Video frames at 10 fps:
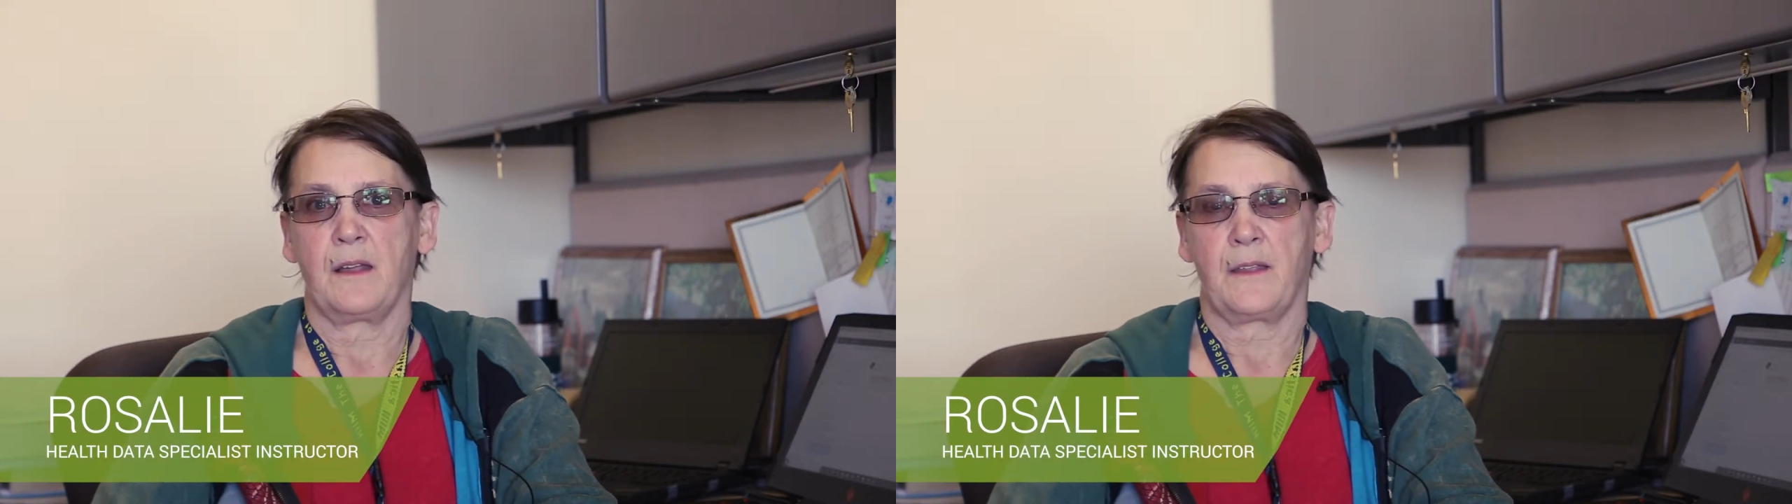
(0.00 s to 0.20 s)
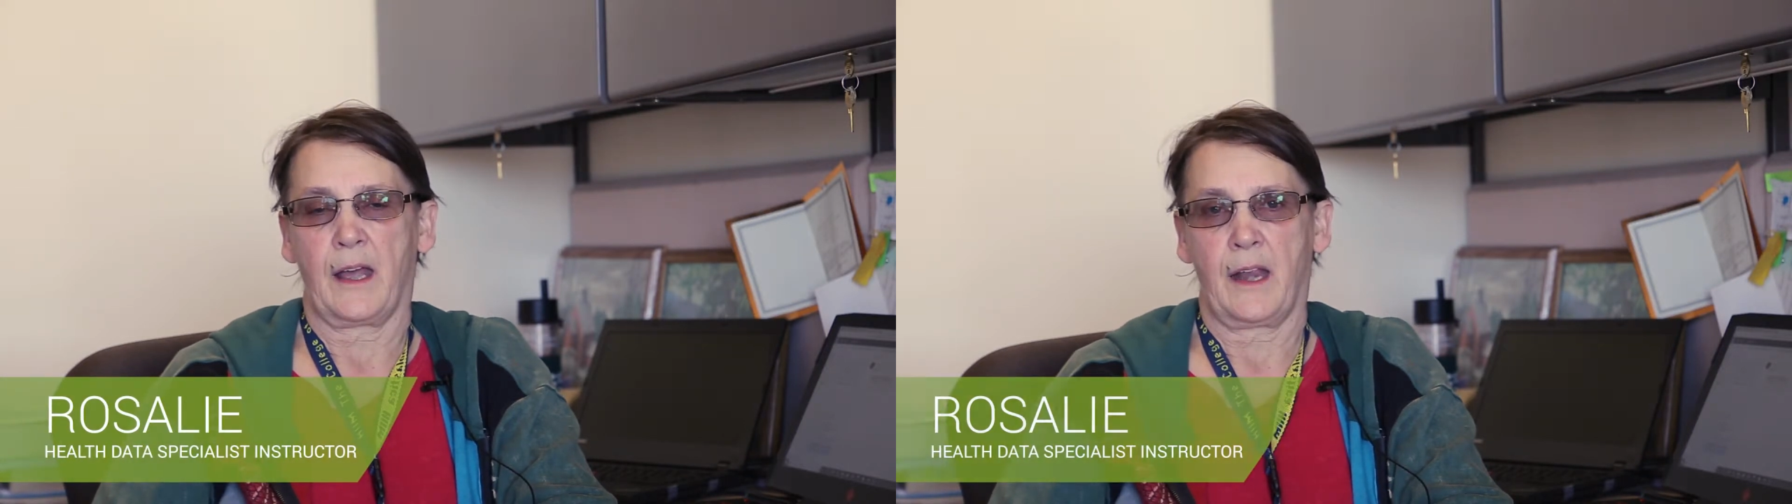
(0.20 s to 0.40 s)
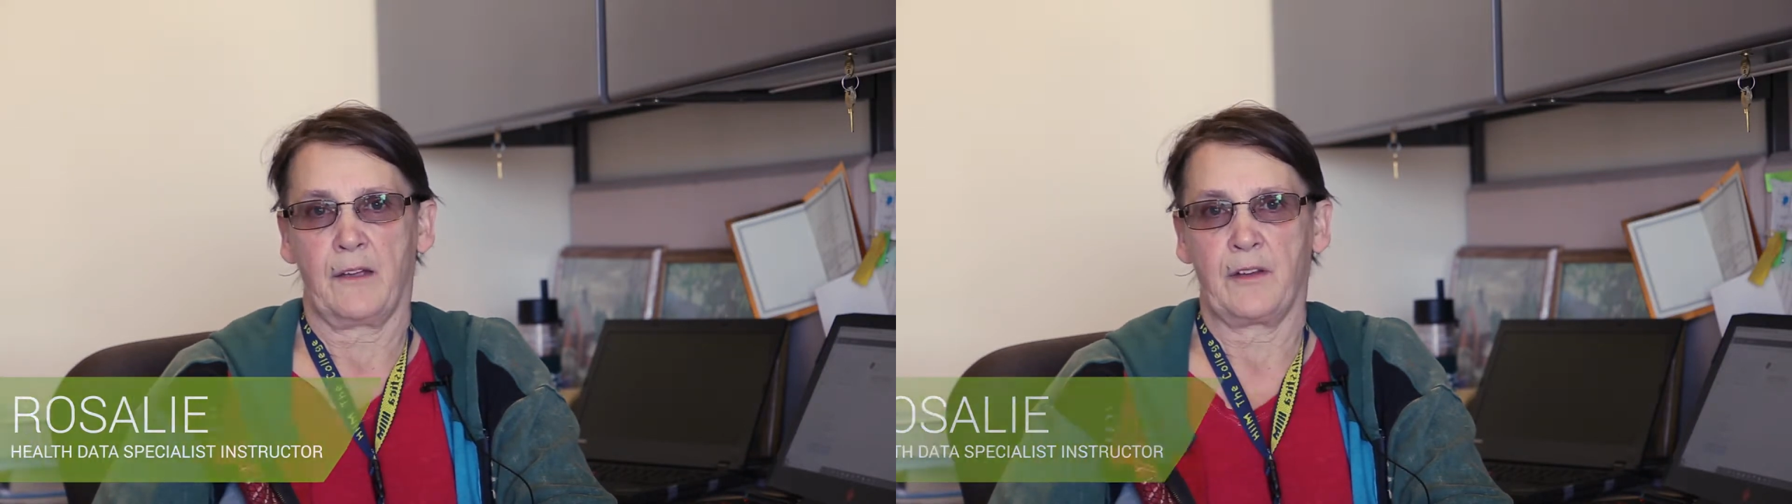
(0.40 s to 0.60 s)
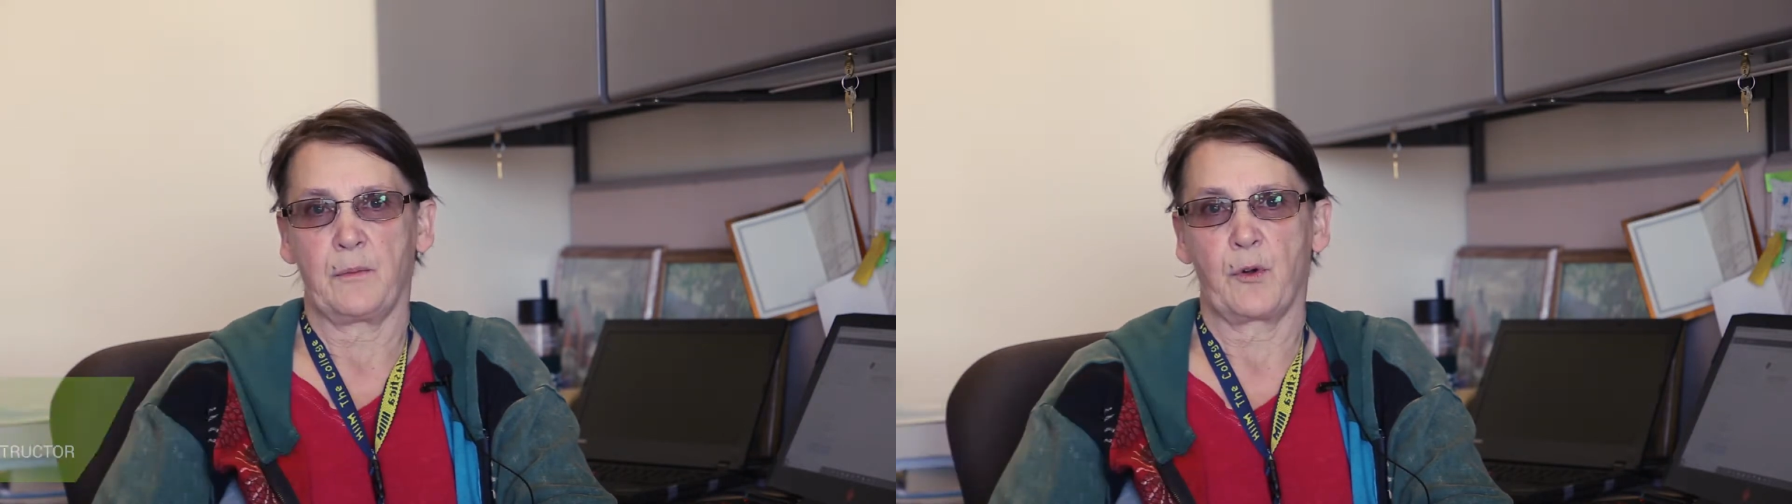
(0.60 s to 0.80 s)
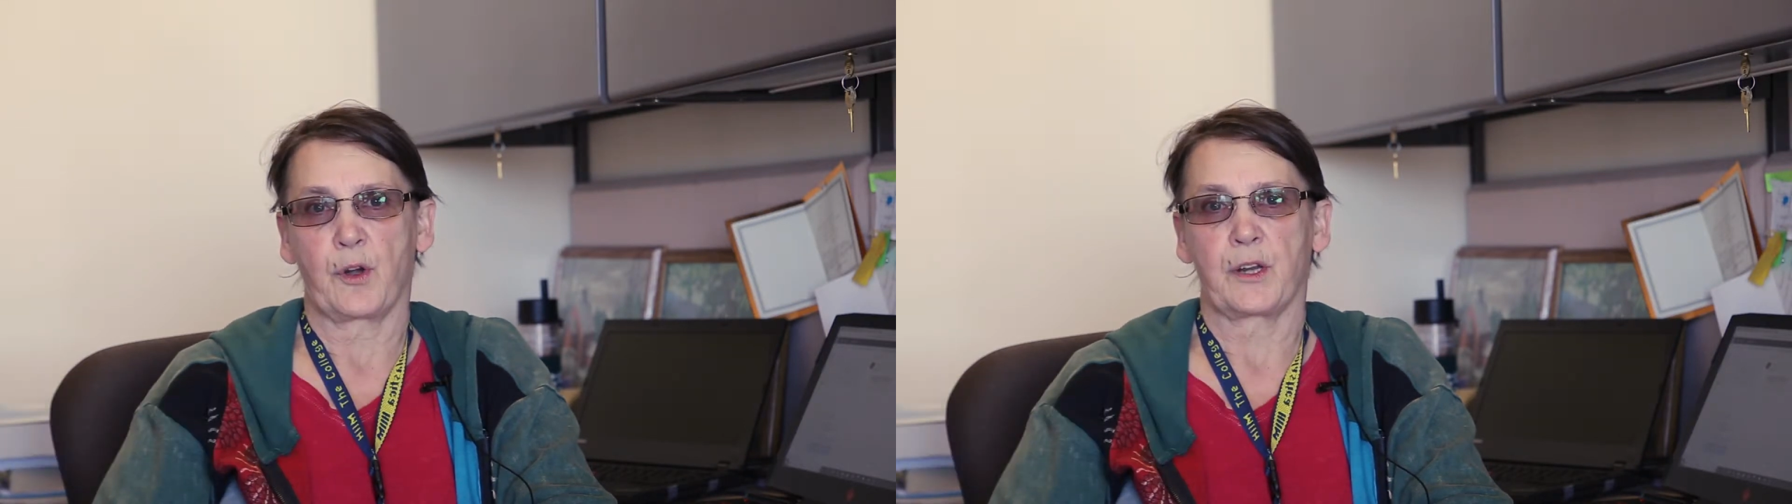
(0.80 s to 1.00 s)
that have a
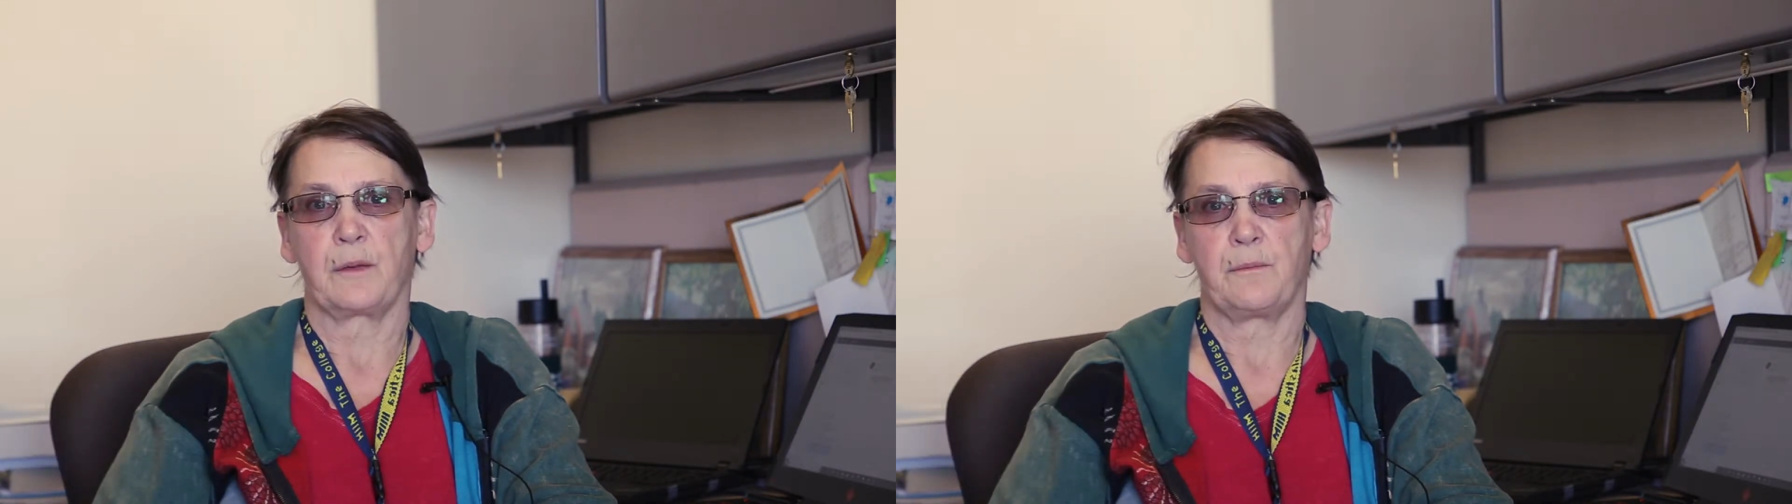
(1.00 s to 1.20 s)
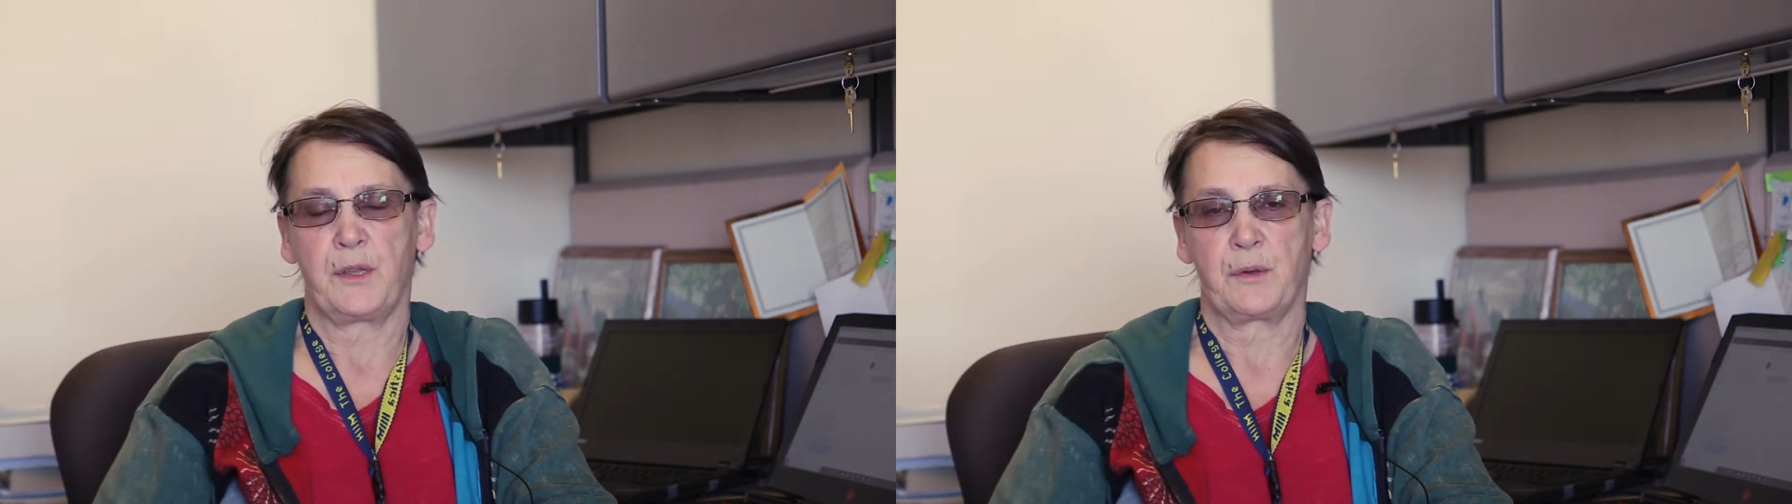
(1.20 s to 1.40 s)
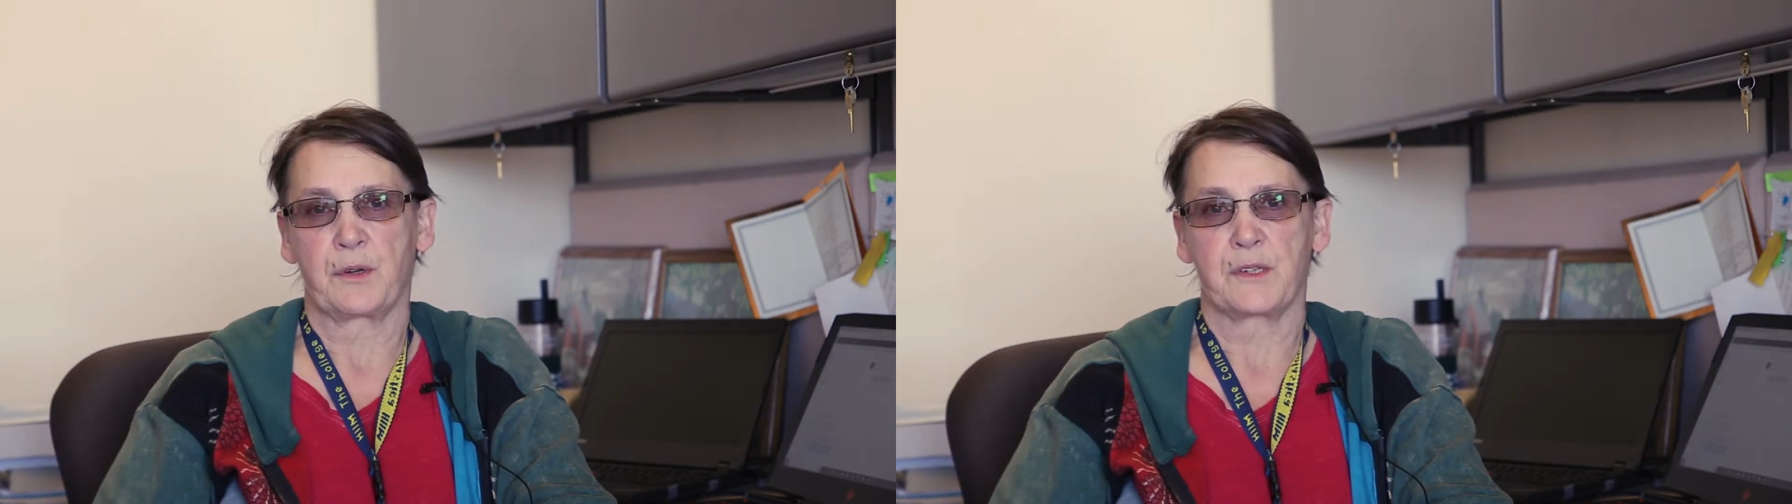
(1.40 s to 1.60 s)
more computer